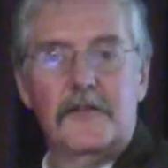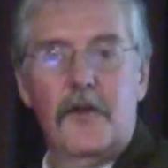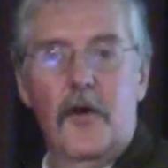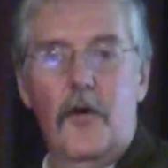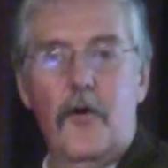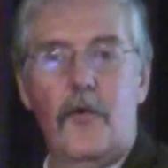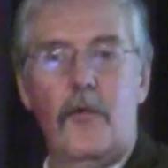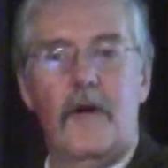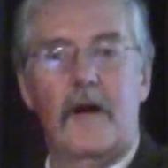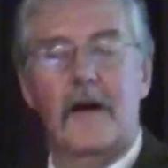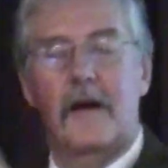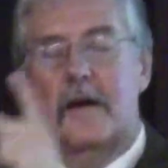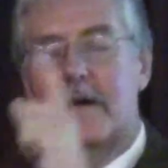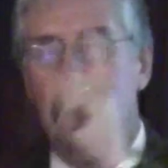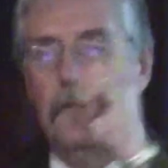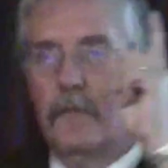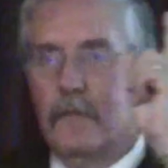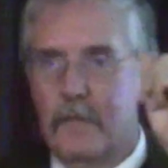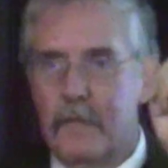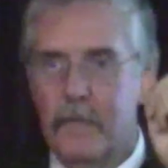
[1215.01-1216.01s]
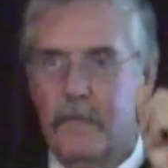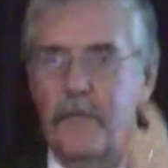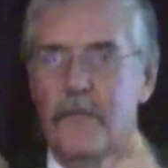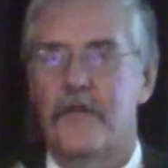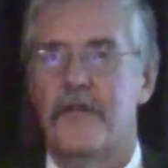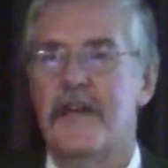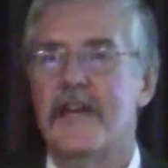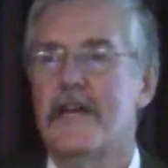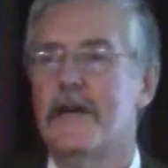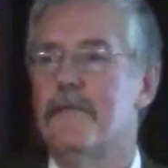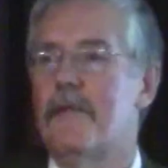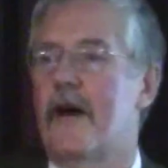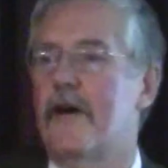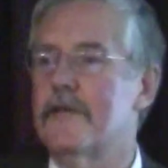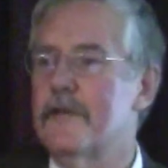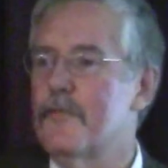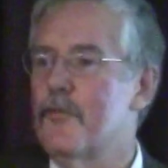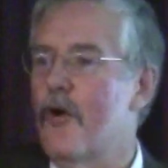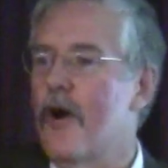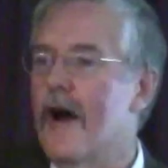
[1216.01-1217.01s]
So think
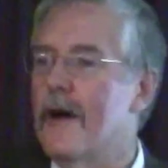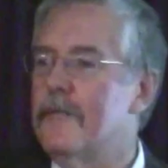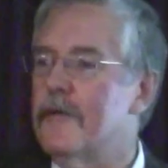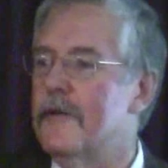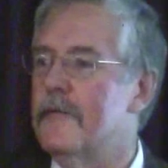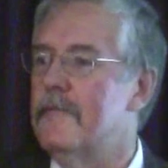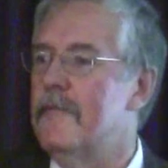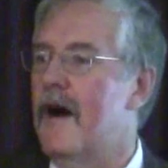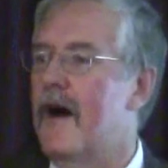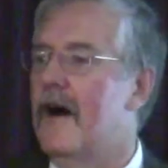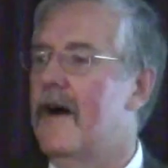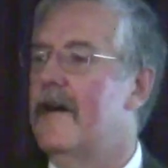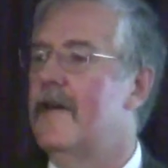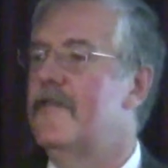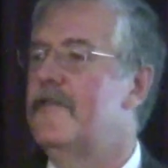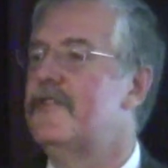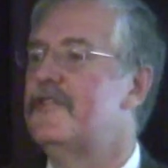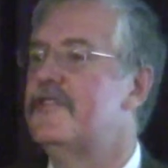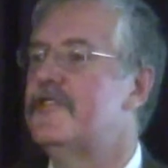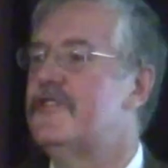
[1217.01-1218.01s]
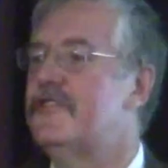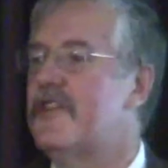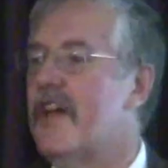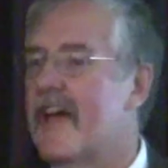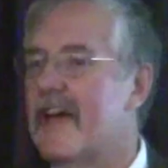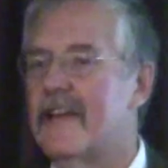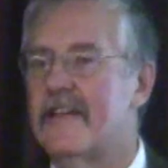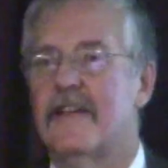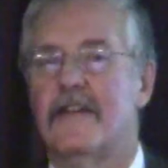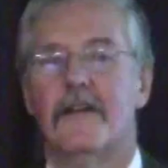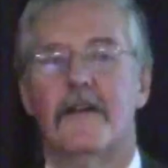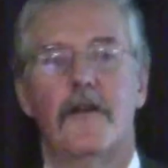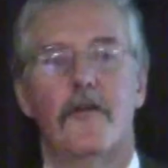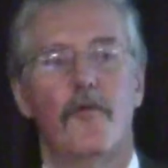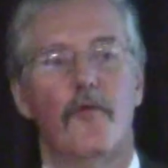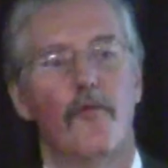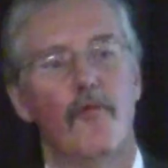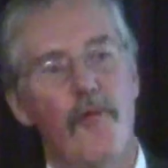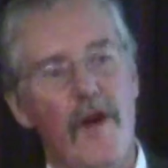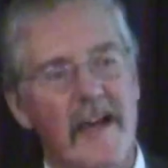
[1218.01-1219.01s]
about the problem of set
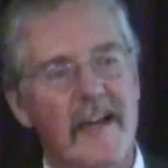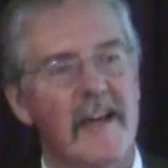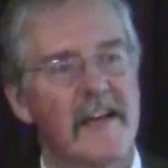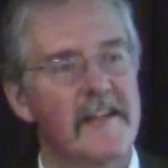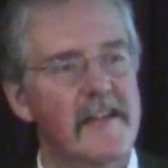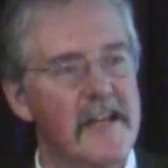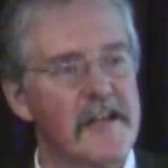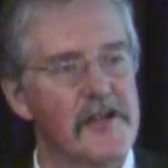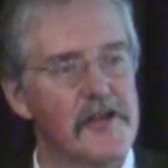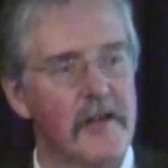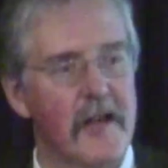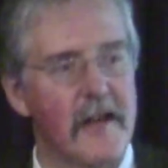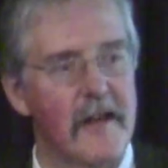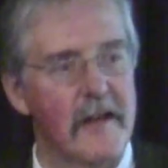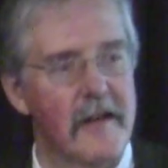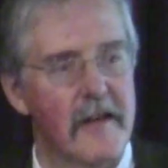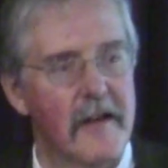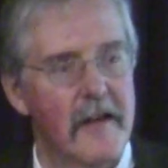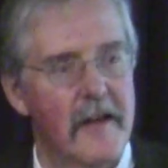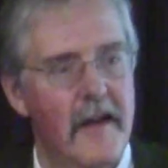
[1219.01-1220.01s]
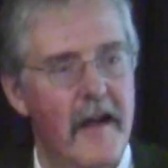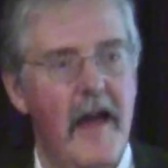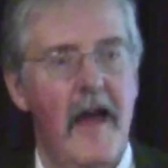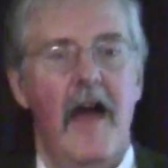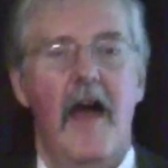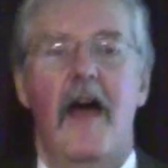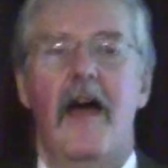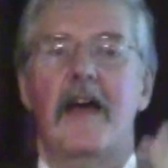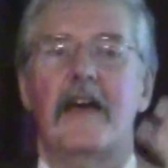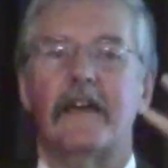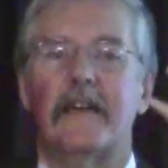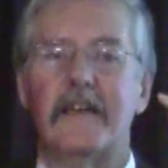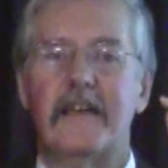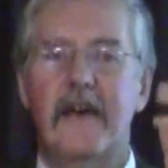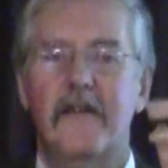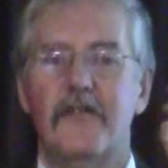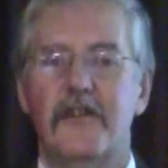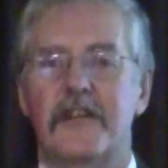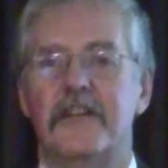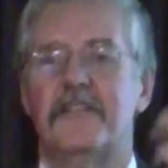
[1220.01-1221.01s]
recognition.
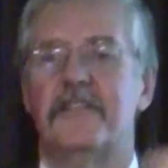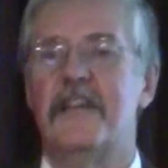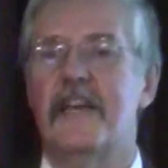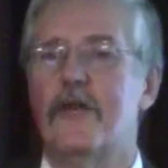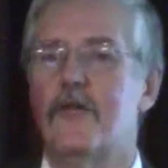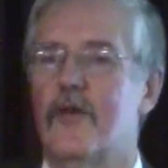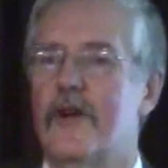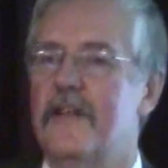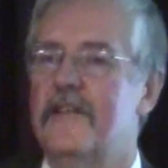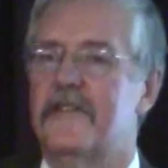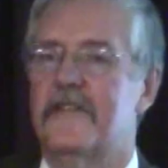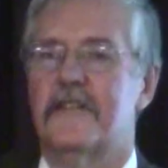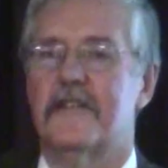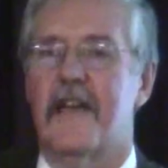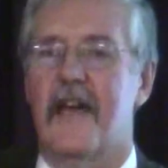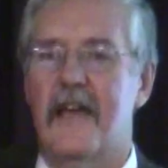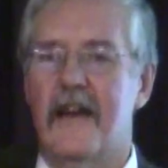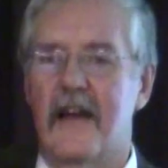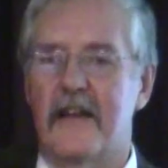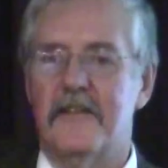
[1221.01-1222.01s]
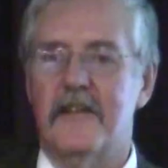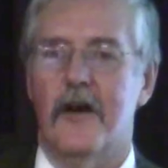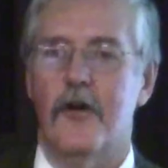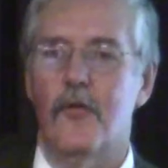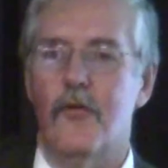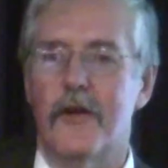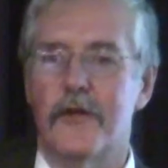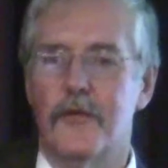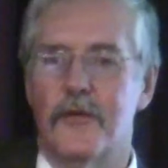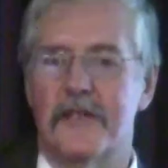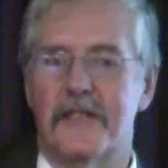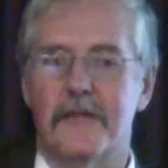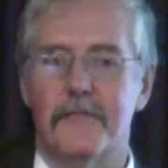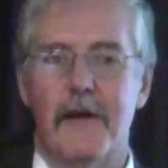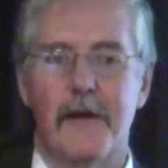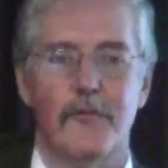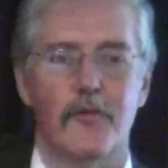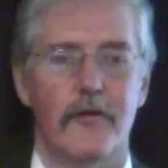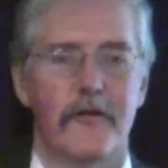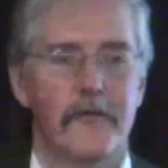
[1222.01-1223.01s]
Given a sequence, can I tell whether it's a
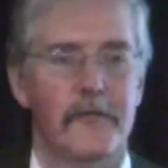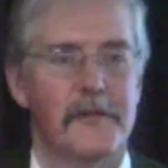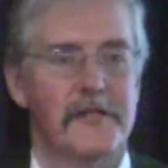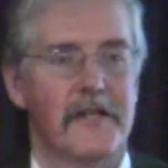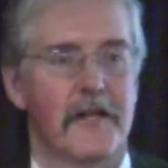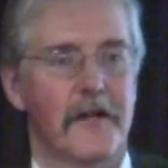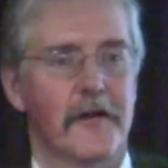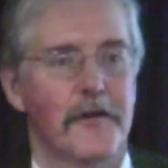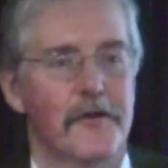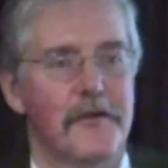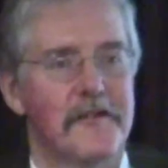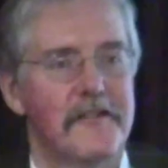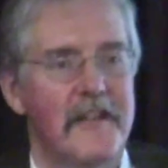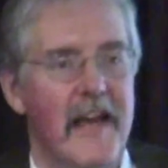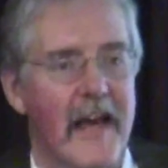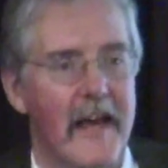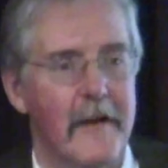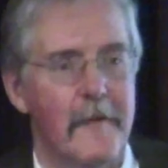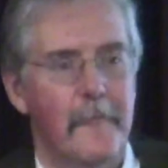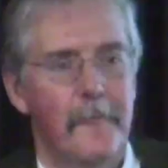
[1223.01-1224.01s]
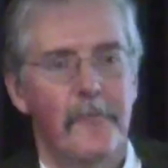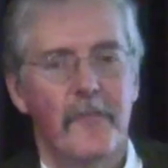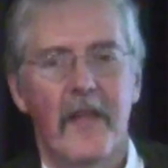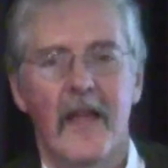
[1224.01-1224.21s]
member of a particular set?